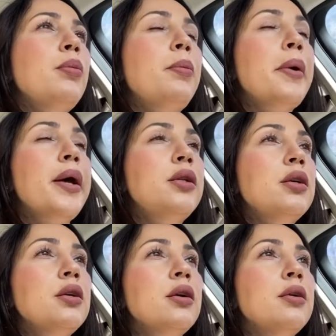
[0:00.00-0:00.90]
But
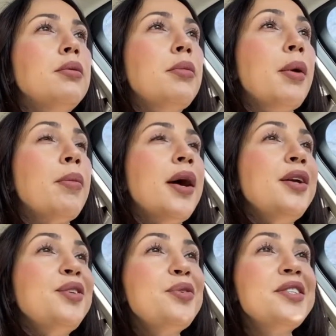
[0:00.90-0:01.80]
my
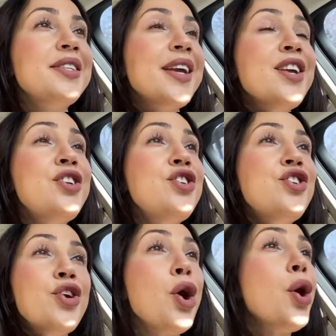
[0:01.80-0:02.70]
mind was
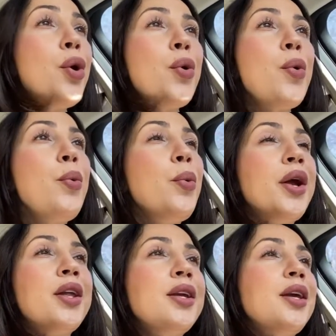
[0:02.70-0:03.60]
saying, no, we're
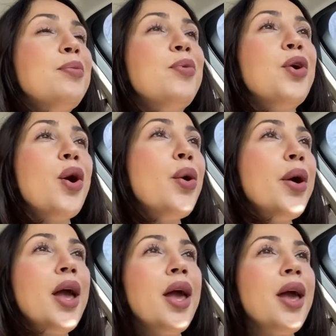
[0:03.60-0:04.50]
gonna keep
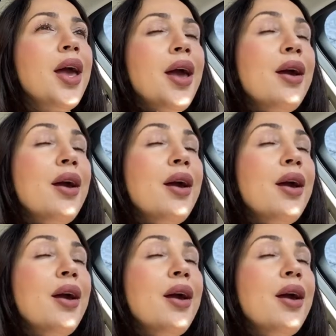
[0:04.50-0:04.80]
going.